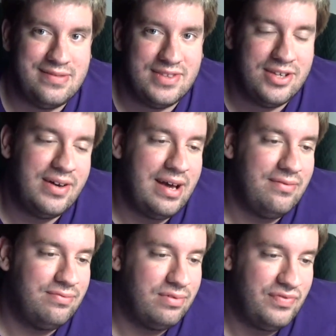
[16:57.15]
even though
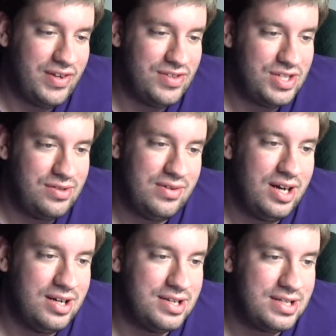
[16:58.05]
I've refused to
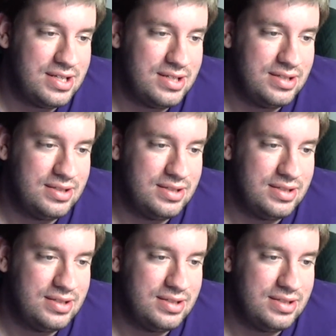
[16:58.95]
hunt.